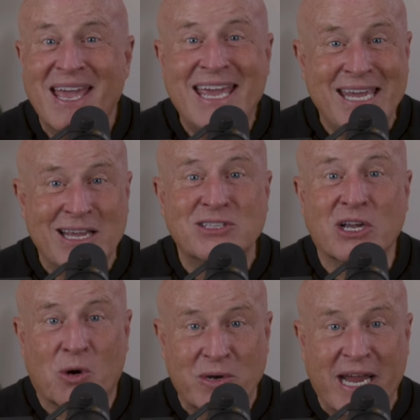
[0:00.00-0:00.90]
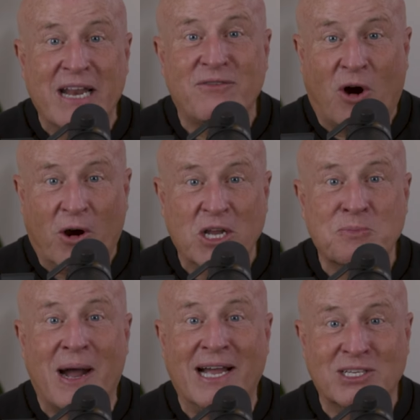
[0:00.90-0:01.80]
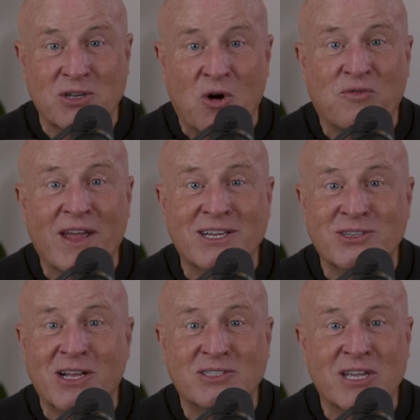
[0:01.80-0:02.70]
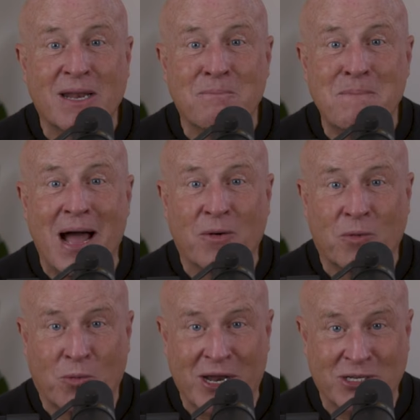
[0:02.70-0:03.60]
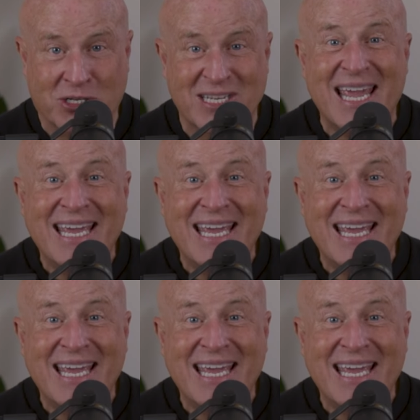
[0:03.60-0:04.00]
He is the creative artist behind snowflake, sunset, and mountain ranges.